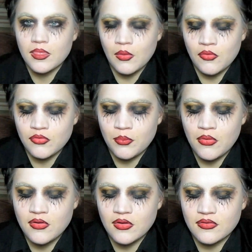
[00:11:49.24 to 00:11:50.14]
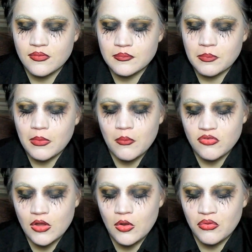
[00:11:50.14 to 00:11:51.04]
Now onto a product
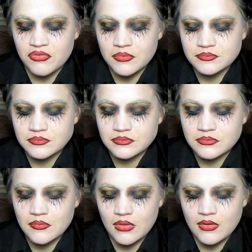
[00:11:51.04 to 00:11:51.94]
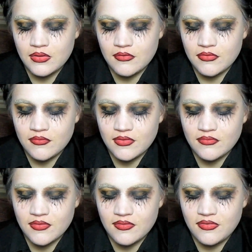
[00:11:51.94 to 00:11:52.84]
which I love. I love, love,
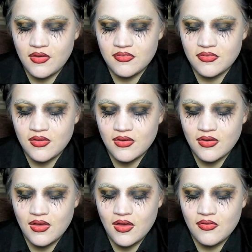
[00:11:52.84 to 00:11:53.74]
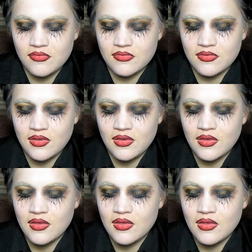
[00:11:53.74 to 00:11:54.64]
love. It's the OCC
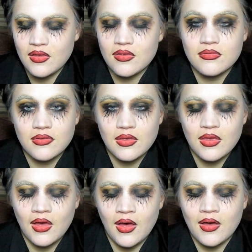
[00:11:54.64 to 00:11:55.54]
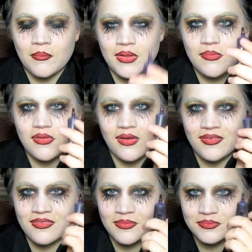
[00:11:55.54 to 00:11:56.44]
Lip
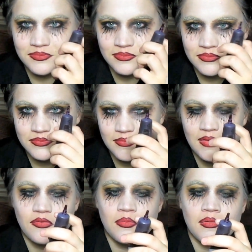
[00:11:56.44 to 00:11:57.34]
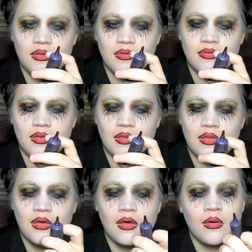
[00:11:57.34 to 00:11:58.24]
Tars. This one is in
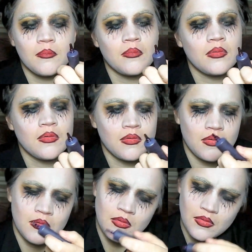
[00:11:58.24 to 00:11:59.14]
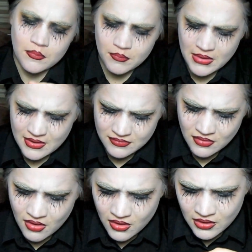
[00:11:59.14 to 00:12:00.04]
Black
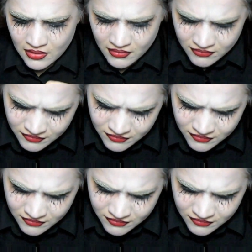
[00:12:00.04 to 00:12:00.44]
Dahlia, I